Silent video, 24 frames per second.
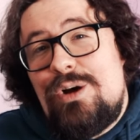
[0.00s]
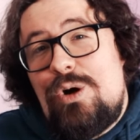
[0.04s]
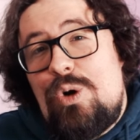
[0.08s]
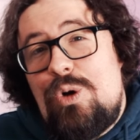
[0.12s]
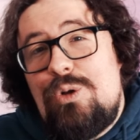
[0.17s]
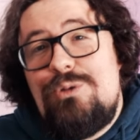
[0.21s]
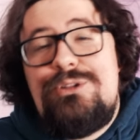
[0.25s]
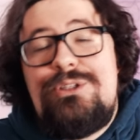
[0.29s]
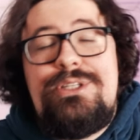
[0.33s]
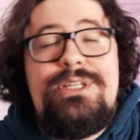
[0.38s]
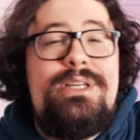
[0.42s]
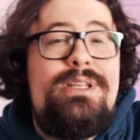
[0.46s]

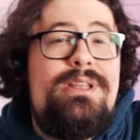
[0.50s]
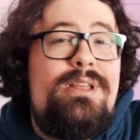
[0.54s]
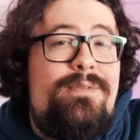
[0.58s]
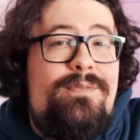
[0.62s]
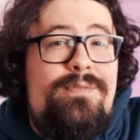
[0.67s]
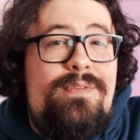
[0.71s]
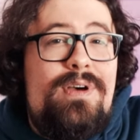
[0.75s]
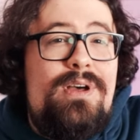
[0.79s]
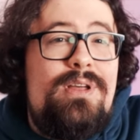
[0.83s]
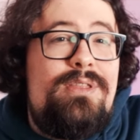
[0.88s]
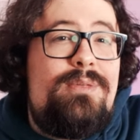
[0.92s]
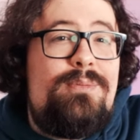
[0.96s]
halting
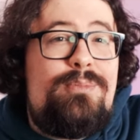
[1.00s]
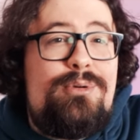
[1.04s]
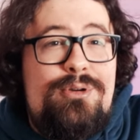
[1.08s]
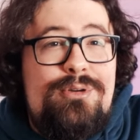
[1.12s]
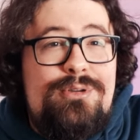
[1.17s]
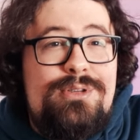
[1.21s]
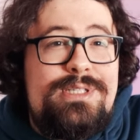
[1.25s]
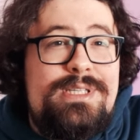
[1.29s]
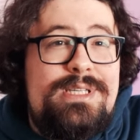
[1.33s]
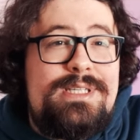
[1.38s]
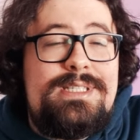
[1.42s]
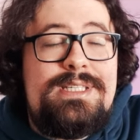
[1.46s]
further
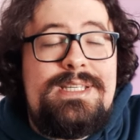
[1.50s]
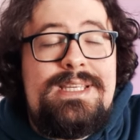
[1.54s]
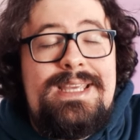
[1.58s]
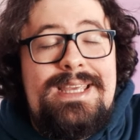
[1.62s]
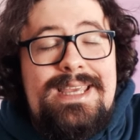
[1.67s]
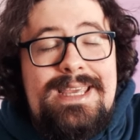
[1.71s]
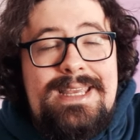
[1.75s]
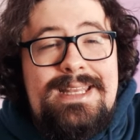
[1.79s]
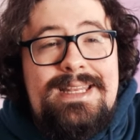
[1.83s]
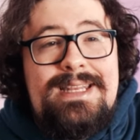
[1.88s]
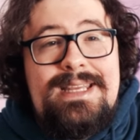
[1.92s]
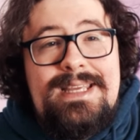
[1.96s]
processing
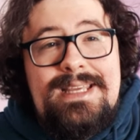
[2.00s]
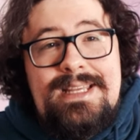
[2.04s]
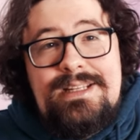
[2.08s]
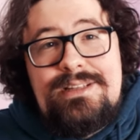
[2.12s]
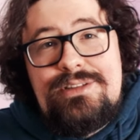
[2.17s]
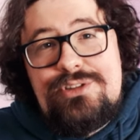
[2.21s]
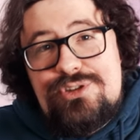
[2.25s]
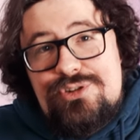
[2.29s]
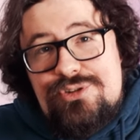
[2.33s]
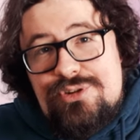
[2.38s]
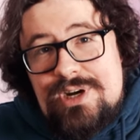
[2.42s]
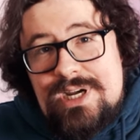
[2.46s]
in
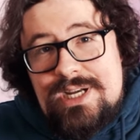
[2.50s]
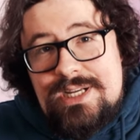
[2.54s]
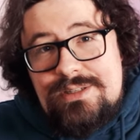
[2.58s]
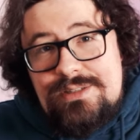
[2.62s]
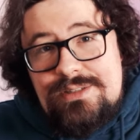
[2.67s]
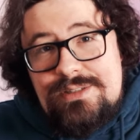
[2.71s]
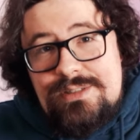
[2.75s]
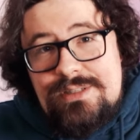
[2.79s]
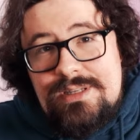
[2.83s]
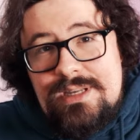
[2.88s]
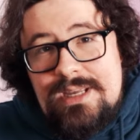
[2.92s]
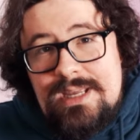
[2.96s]
its
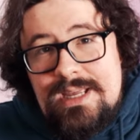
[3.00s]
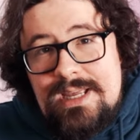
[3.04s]
tracks.